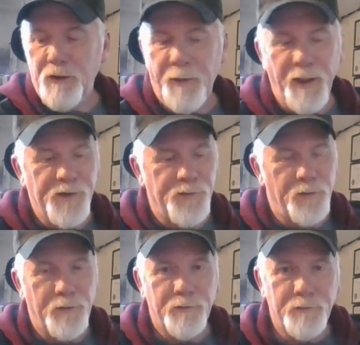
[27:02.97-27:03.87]
a pencil
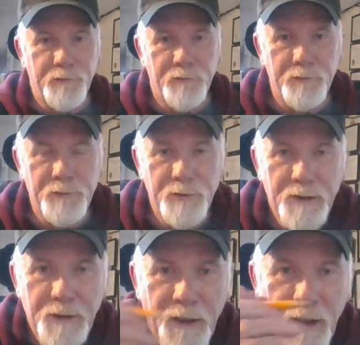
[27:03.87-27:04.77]

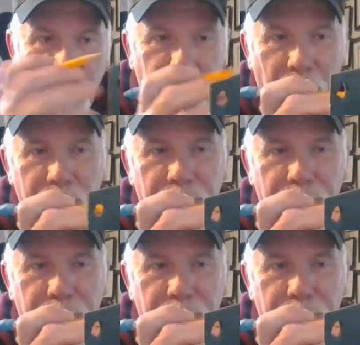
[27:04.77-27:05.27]
and I poked